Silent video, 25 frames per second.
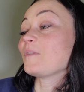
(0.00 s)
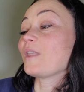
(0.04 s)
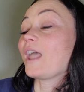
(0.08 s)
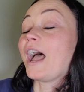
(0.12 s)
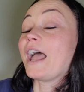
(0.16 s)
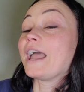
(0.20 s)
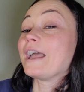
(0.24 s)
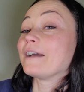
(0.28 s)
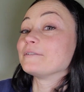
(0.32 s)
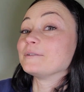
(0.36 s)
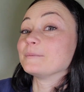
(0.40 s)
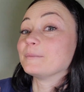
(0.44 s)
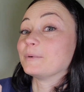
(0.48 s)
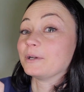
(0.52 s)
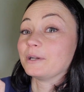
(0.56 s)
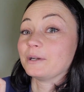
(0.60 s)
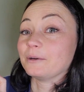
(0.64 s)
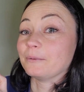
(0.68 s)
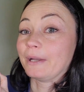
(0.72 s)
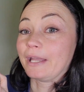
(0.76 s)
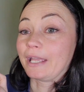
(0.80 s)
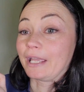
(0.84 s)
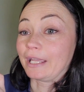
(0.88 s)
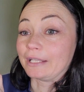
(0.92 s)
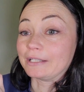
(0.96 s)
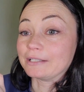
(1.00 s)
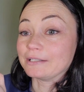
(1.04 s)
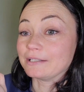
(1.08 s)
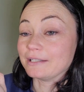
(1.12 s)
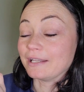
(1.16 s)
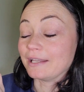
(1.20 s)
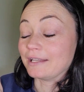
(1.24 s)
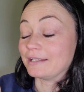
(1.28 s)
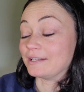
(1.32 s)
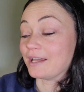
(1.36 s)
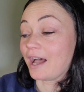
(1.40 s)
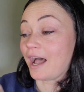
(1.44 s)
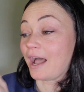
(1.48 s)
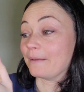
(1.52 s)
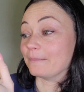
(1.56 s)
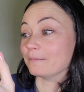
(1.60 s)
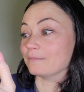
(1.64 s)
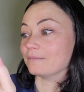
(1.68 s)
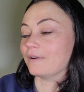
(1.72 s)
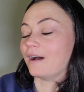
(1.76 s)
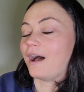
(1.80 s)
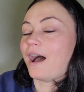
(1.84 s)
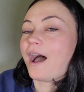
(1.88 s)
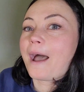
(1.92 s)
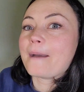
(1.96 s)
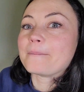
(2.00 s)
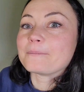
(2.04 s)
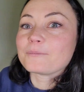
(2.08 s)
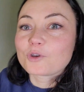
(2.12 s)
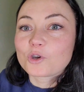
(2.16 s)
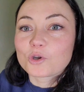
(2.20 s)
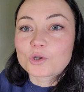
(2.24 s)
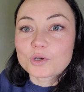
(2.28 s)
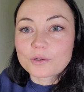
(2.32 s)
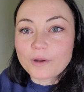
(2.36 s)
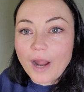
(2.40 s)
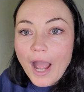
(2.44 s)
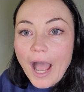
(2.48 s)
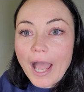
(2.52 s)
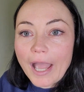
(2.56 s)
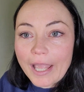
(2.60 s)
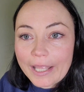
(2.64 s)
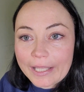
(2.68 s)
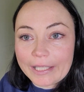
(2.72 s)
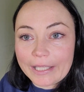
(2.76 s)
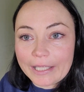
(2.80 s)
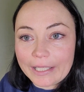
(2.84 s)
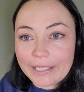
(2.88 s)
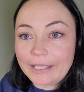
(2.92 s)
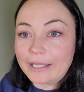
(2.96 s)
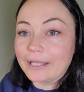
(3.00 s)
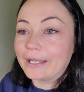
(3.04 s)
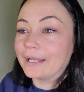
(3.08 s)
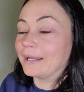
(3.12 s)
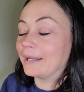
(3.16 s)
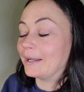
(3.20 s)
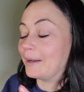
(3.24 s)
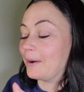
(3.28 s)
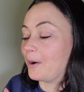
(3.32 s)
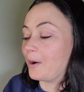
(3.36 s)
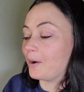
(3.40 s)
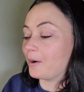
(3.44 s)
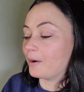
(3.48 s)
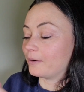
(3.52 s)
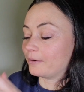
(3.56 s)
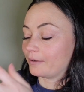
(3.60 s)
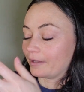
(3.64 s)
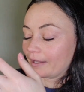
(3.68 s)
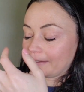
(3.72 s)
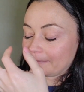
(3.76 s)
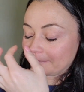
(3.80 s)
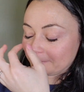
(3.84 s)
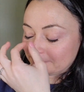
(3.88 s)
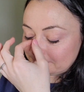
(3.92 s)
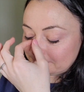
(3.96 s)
I have to put it away. I'm crying. Okay.